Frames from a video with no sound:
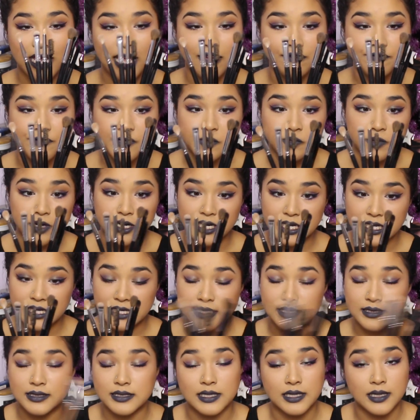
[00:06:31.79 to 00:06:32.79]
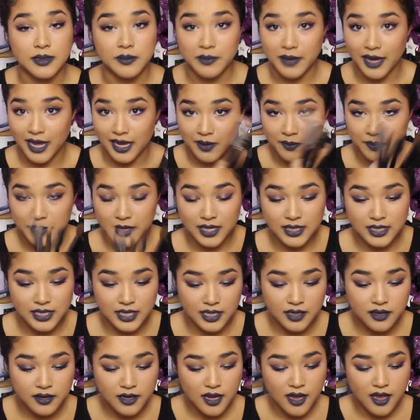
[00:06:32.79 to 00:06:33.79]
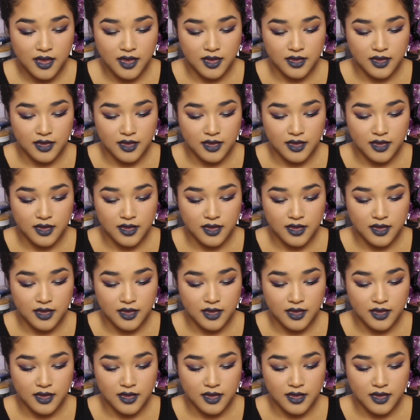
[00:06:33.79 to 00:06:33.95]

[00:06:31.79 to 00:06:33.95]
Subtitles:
everyone needs, in my opinion.